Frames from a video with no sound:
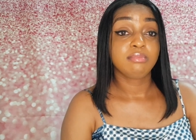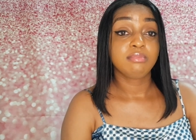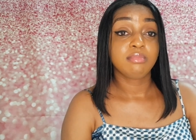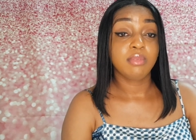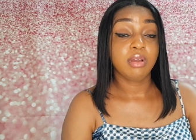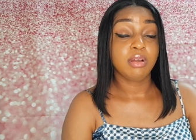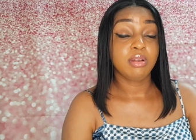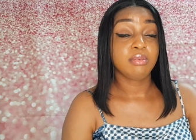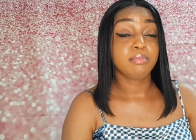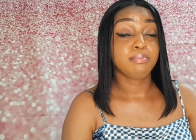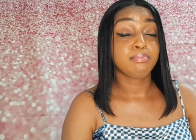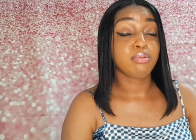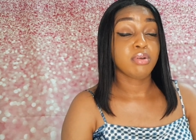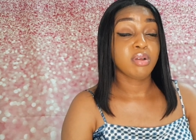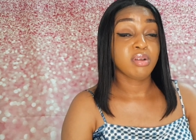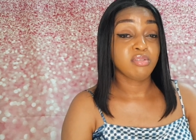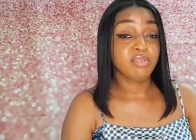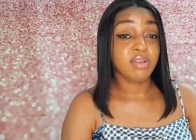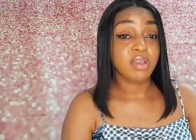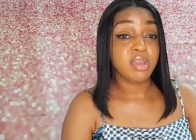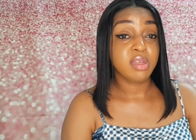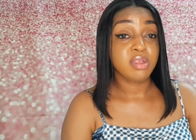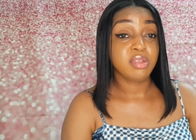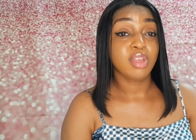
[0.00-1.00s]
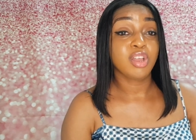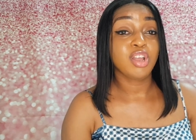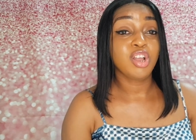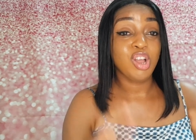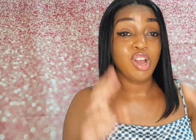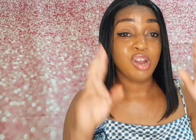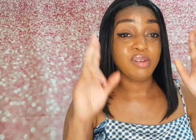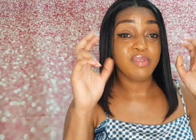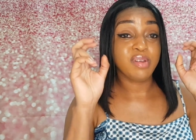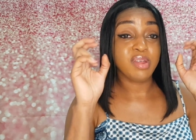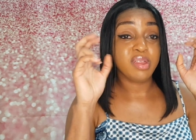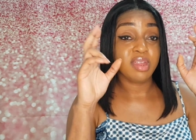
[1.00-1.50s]
uh, progressed, the
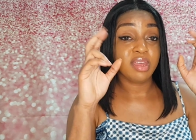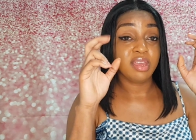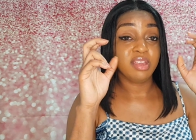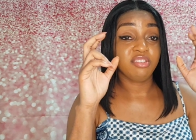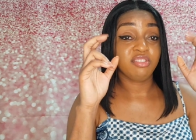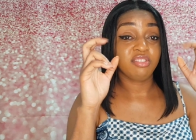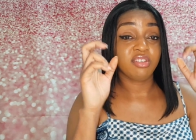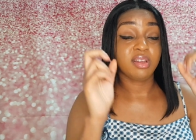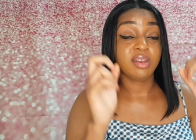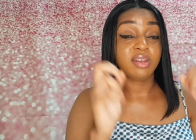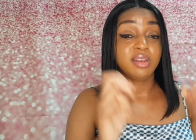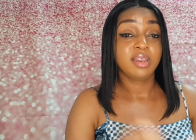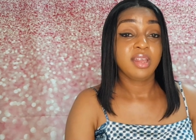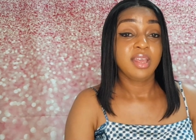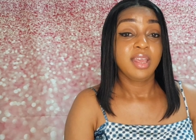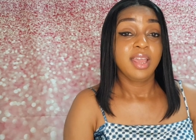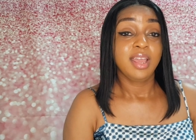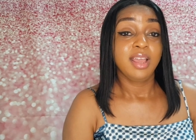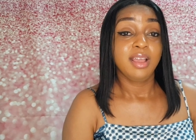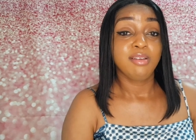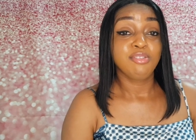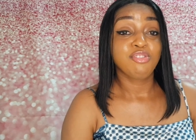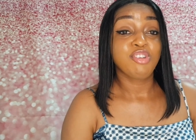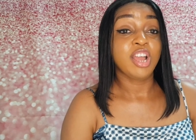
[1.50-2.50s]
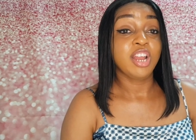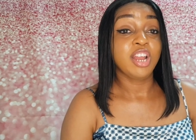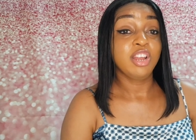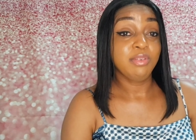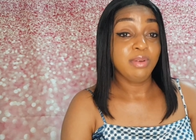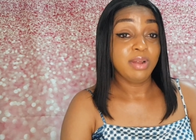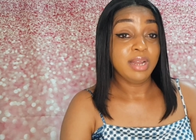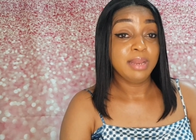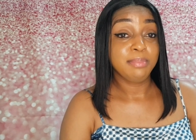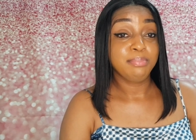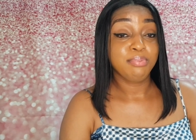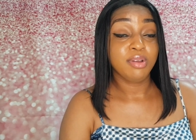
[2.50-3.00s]
conversation
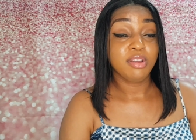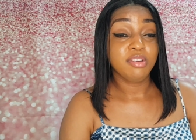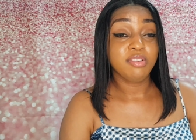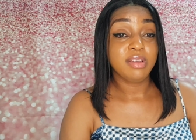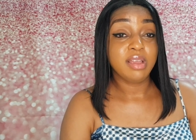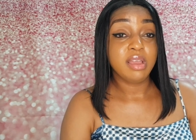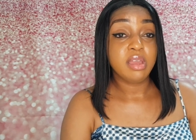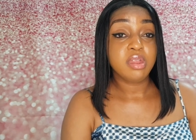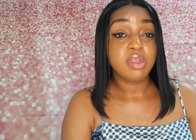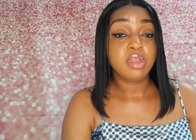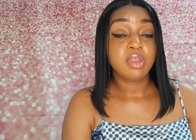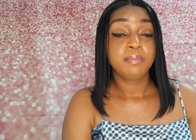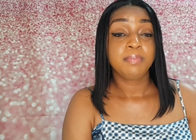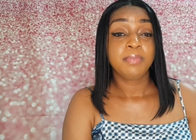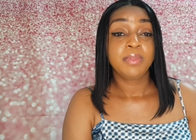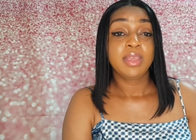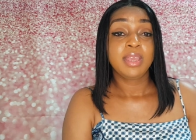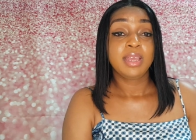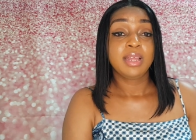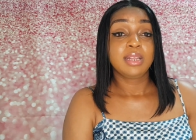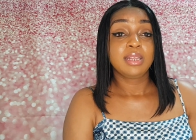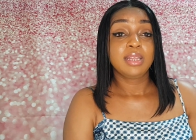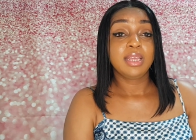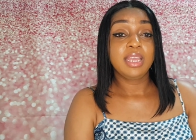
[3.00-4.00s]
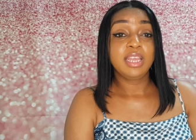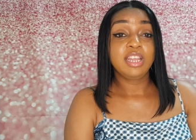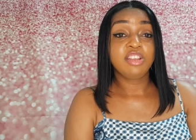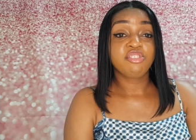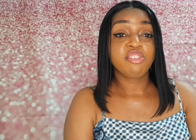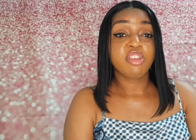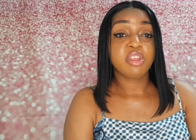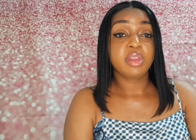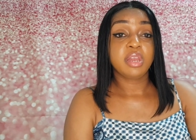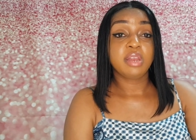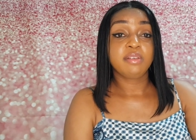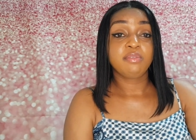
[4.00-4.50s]
gradually progressed. The
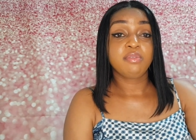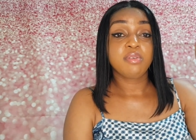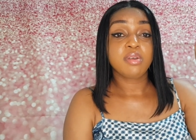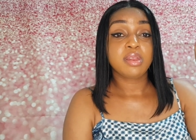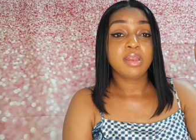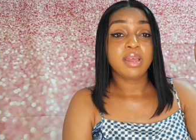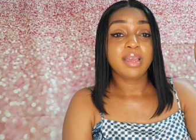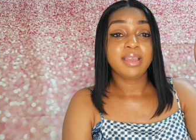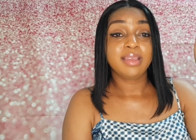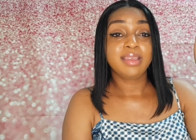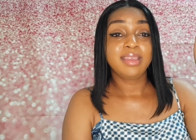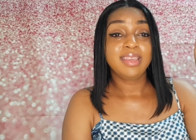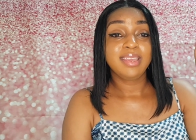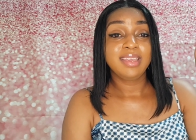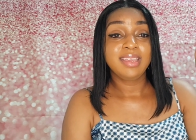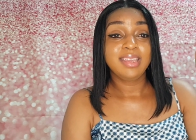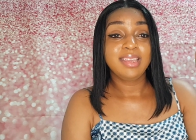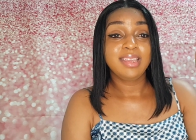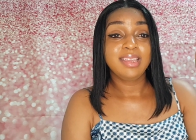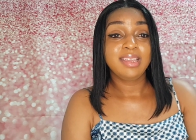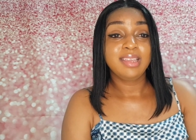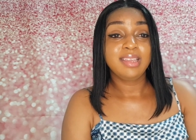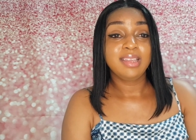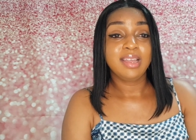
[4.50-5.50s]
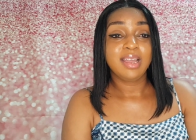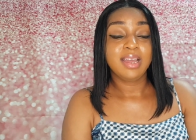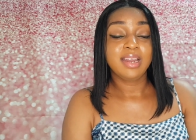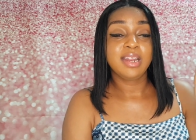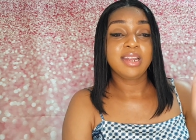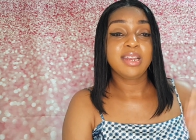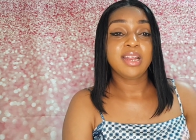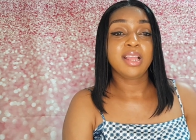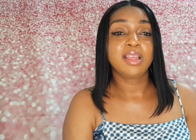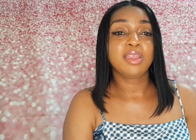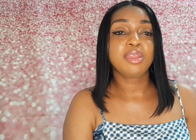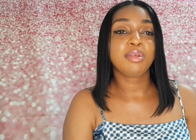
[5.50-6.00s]
interest level was like, he, and
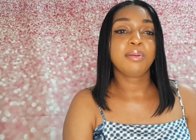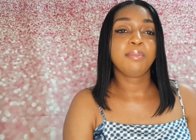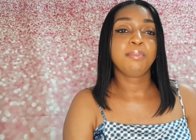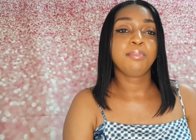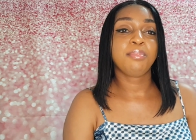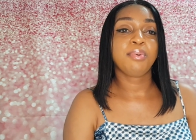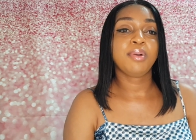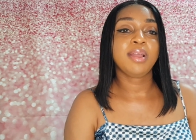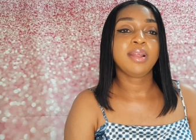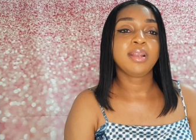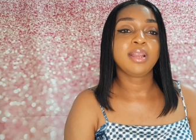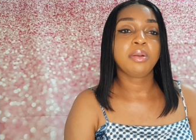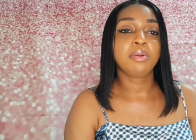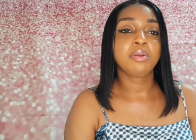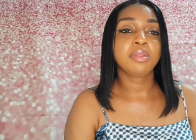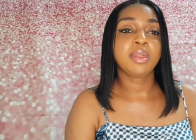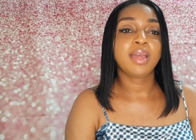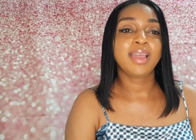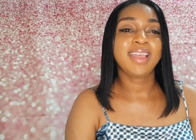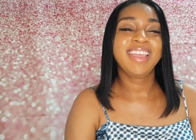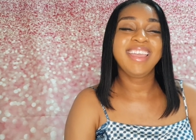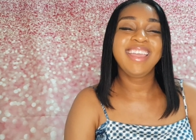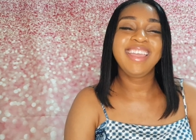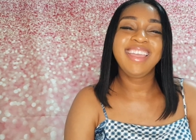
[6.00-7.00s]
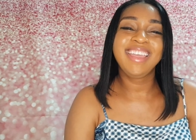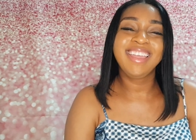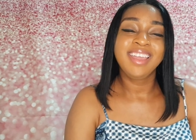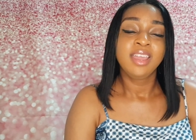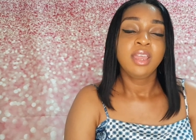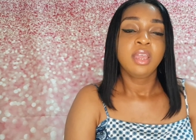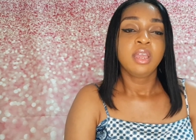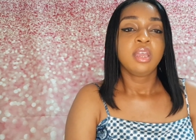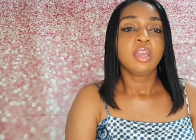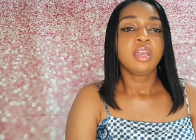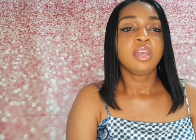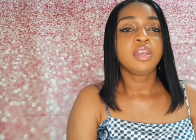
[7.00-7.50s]
then at some point I was like, hey,
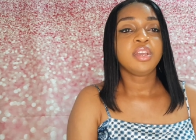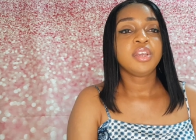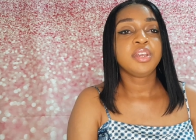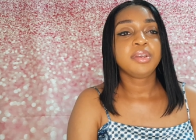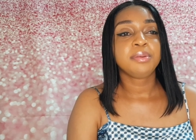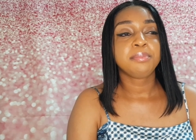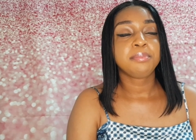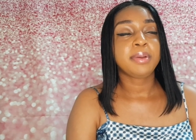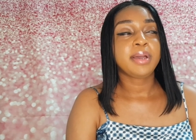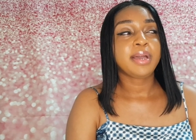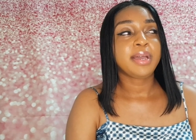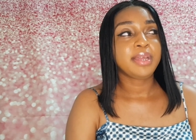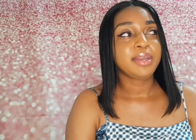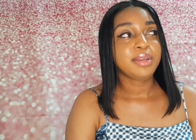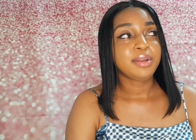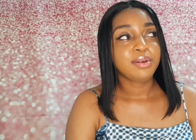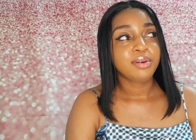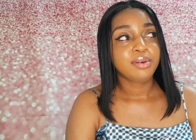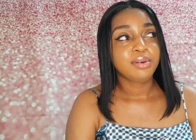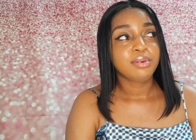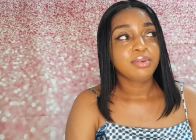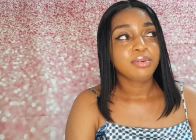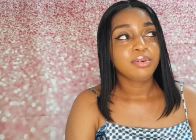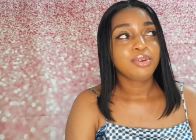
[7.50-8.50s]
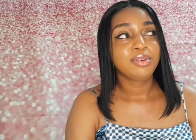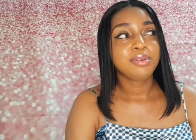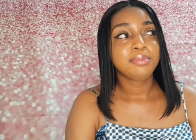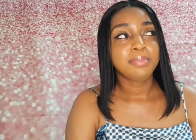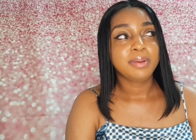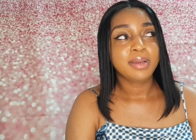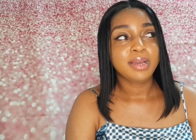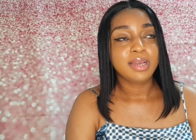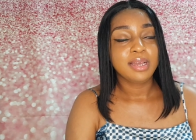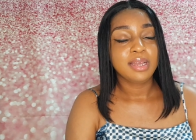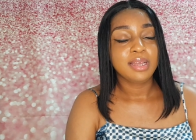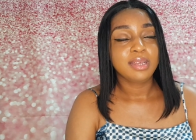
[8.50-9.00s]
bye no
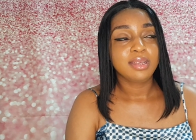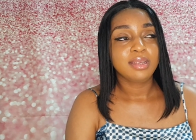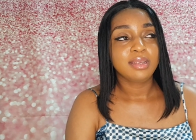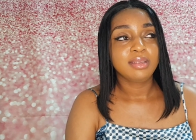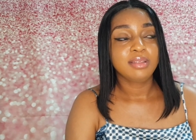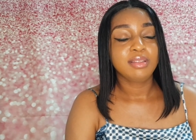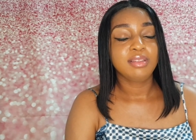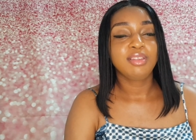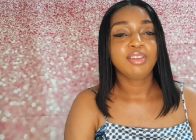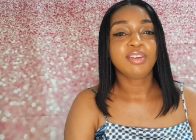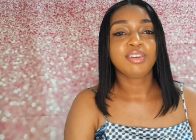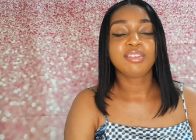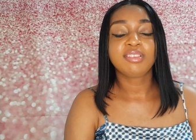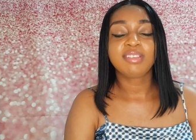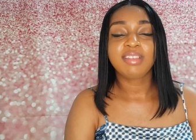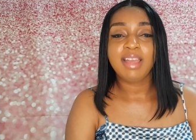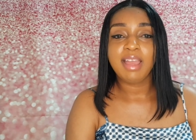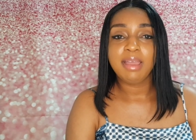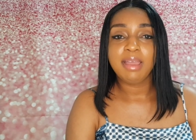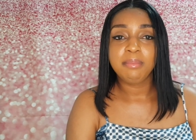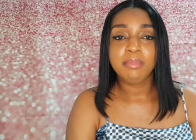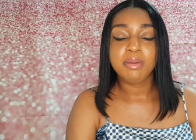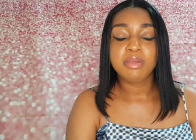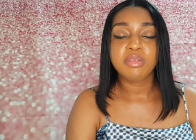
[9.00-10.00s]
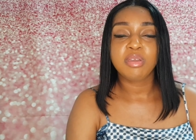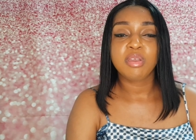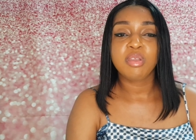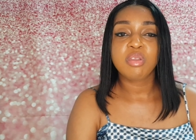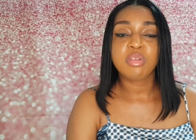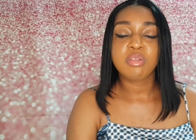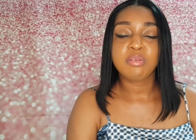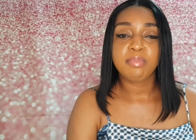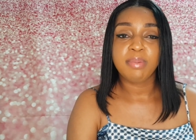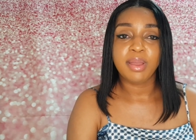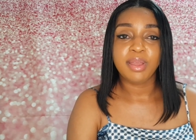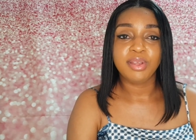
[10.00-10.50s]
goodbye. Your time has
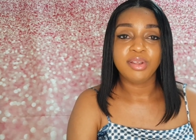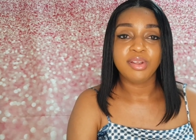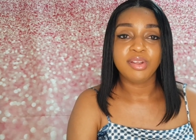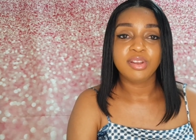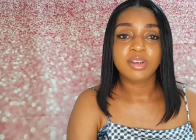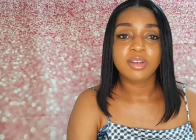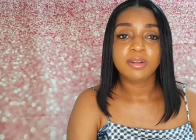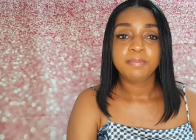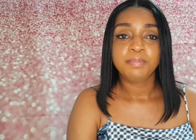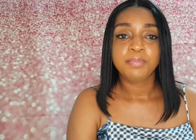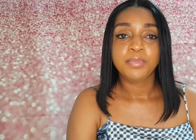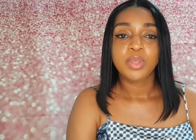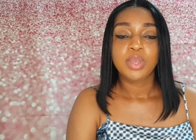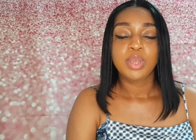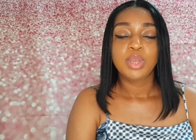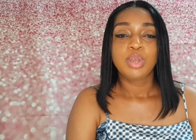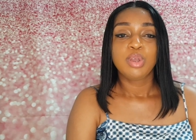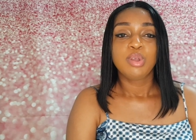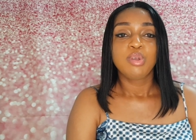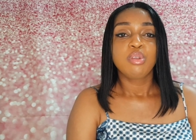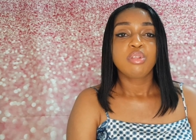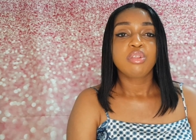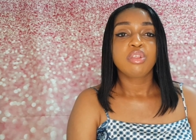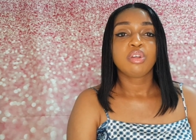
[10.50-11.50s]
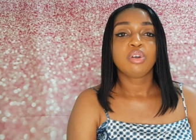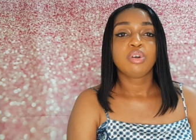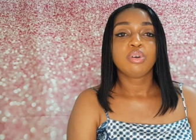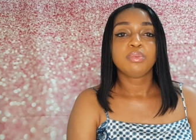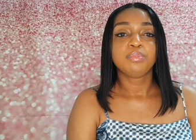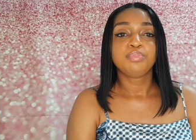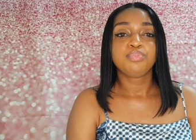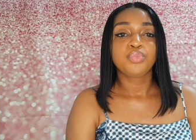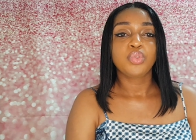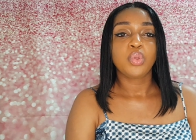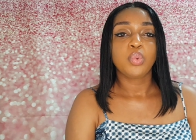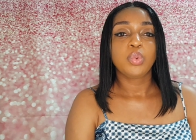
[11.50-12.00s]
expired.
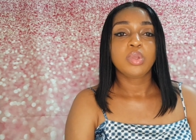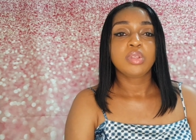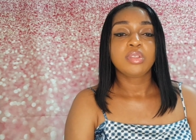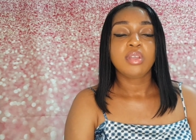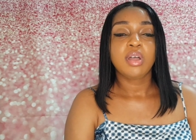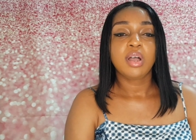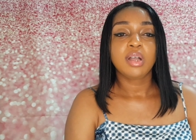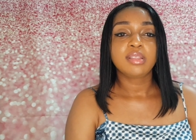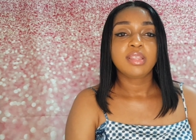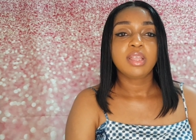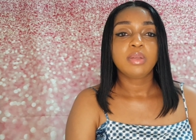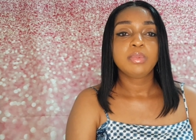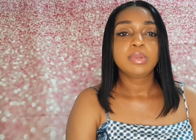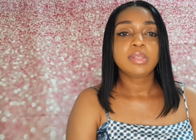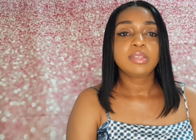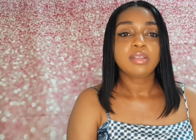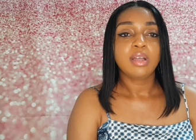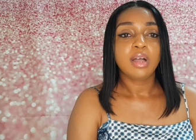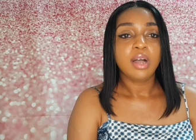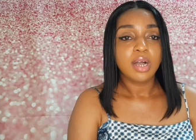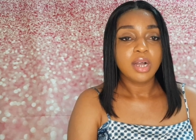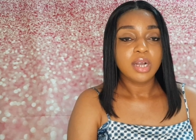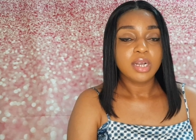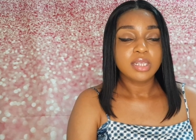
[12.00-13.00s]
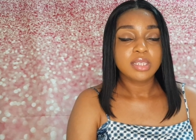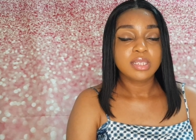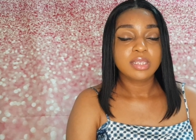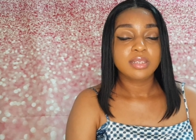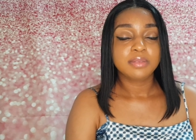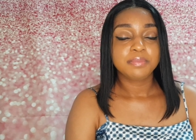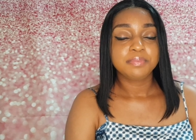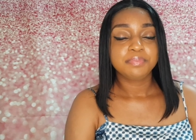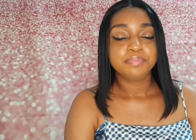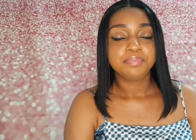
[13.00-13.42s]
So we talked and we talked,